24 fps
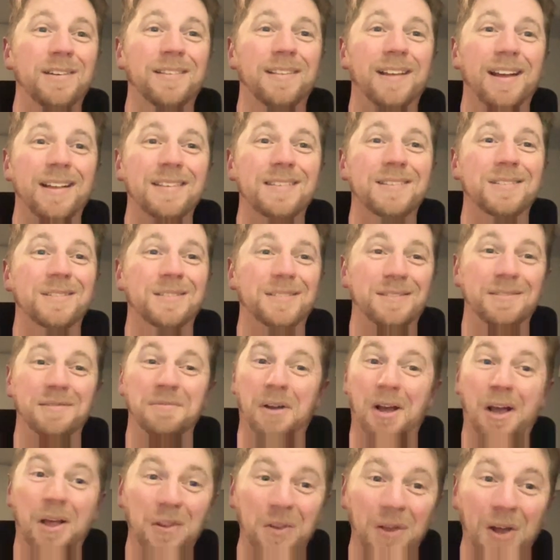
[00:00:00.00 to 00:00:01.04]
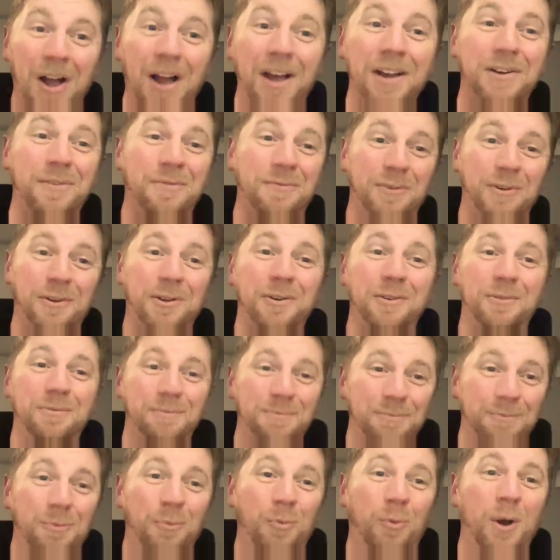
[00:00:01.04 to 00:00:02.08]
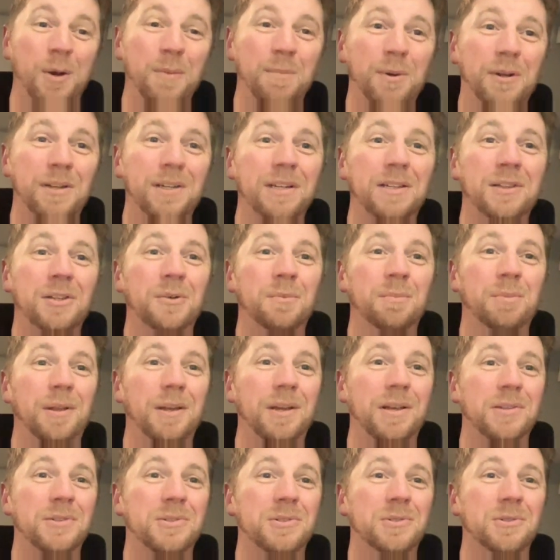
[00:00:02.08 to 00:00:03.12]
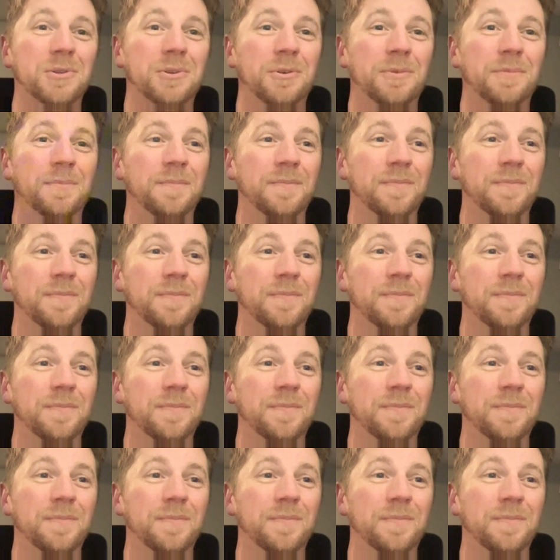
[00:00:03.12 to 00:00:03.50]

That's a lot for one particular place. So